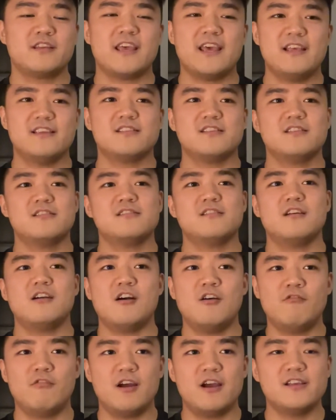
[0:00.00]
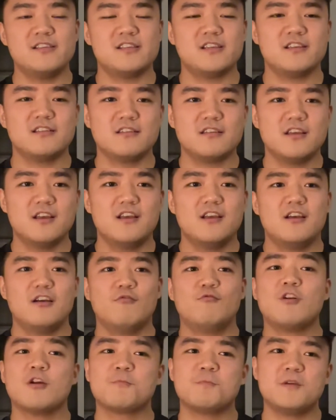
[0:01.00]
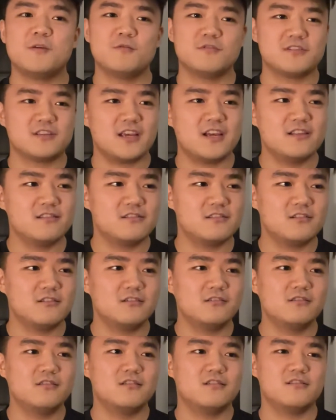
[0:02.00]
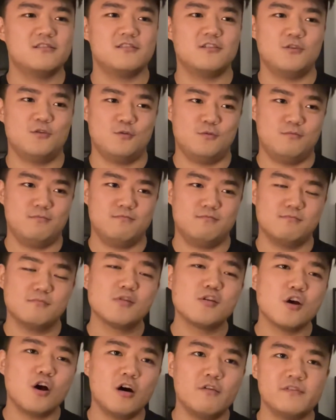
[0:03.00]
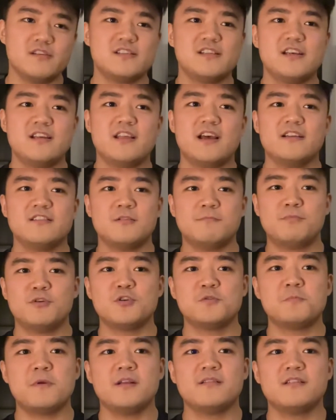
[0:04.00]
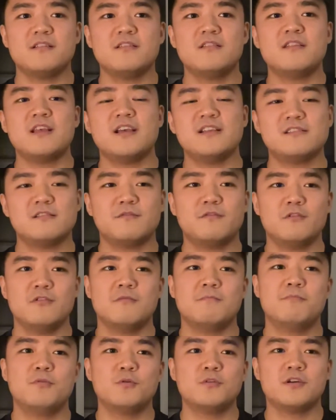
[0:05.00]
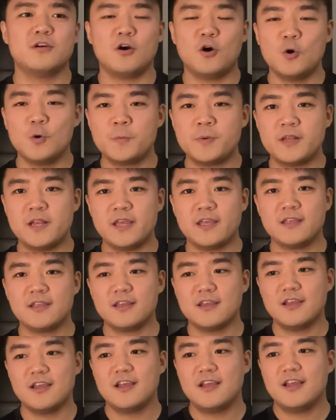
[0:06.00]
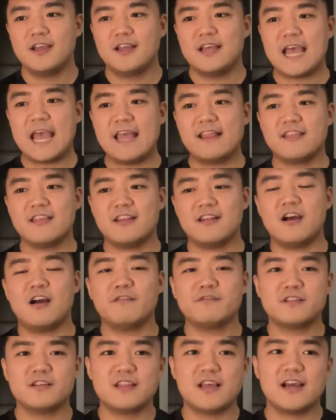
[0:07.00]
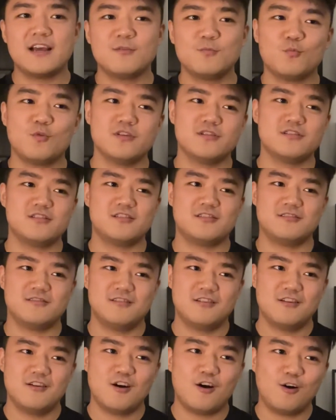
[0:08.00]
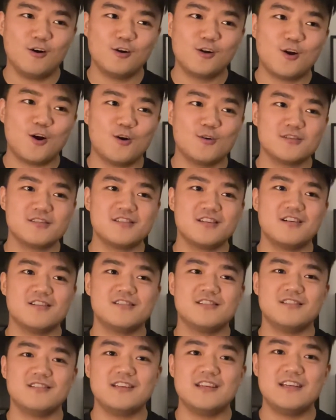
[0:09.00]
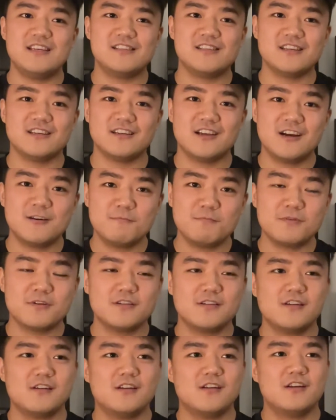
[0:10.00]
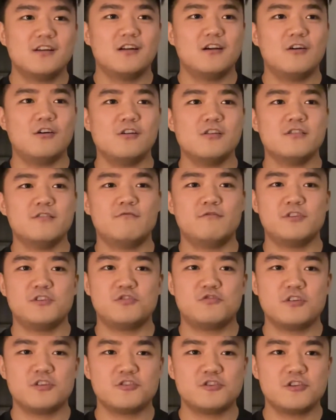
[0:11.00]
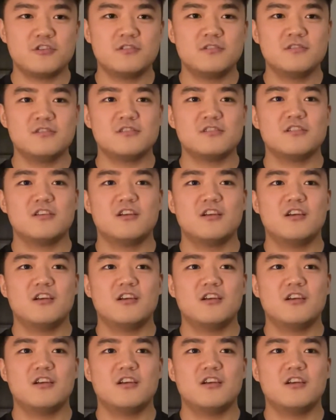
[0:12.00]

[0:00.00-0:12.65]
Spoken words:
cases are rising, rugby was cancelled, so obviously they had to push back the dates for the border opening. And then after that, once Hong Kong started easing up on restrictions,